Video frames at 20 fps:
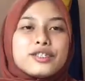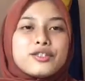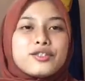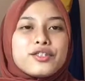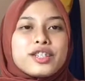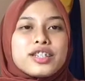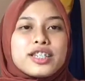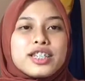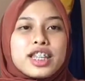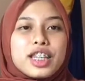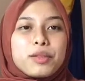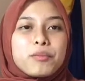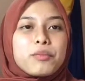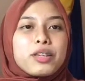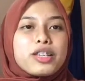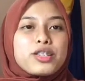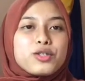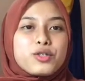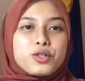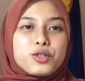First, let
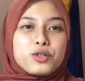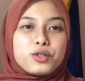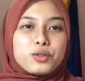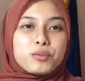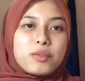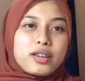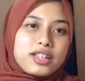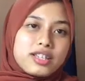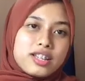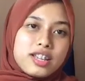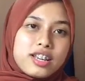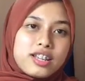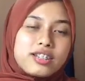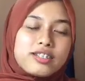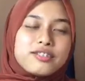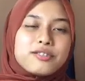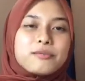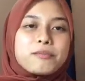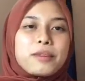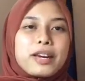me introduce
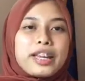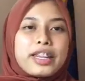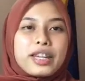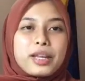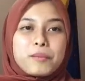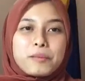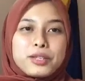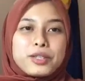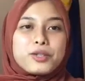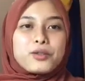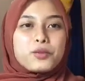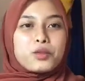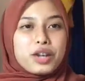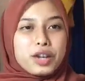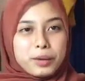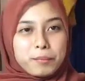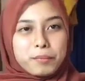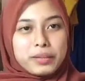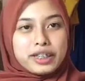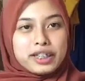myself. My name is
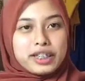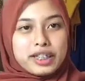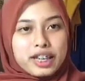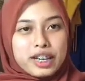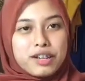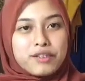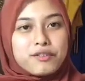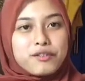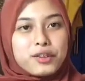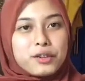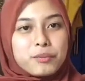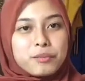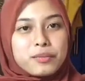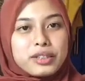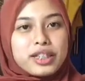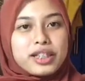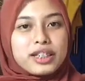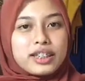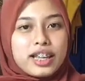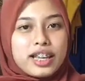Nurhamilia from
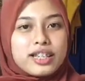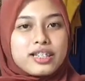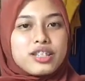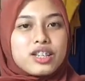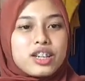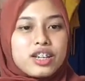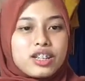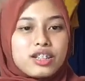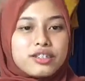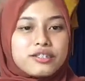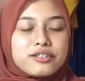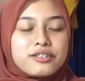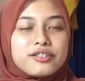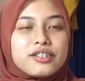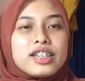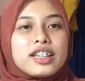the class of